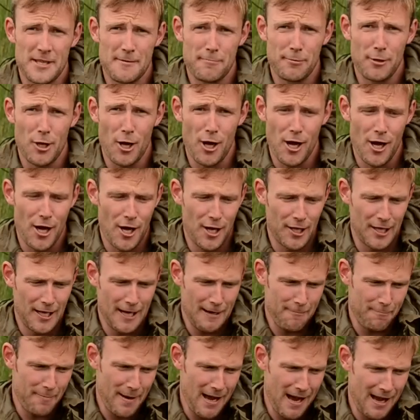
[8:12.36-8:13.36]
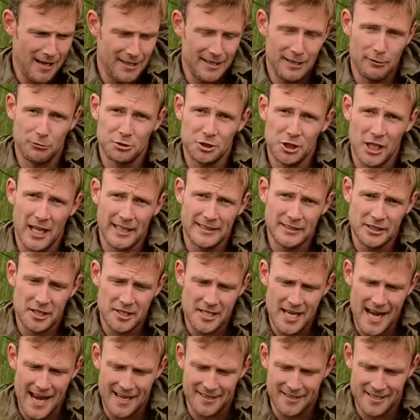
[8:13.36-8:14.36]
the plot earlier, but a little change of
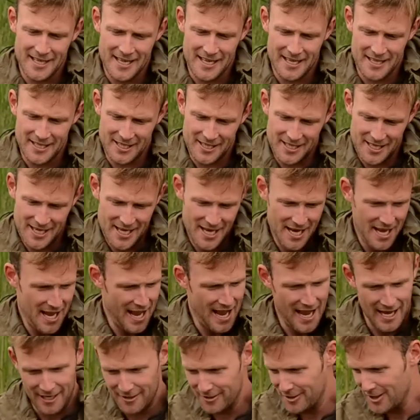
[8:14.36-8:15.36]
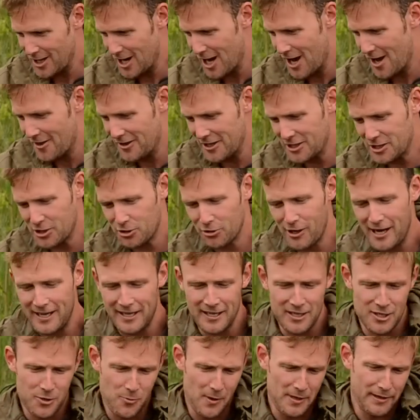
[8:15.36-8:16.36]
tactics, and this
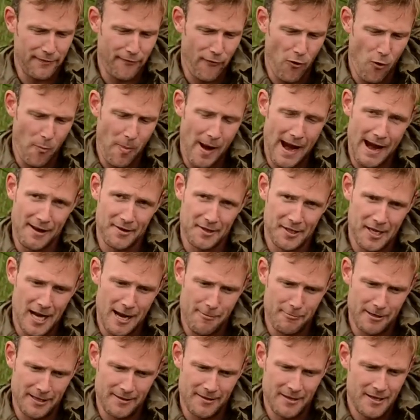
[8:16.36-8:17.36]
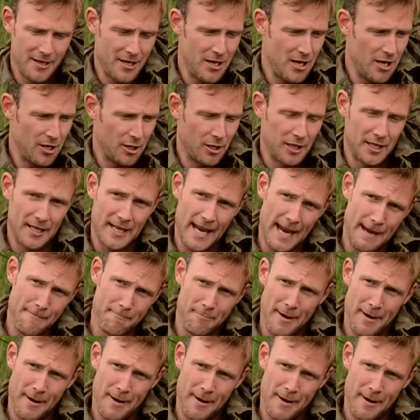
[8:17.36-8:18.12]
cracking 24 pounder coming. I'm going to get him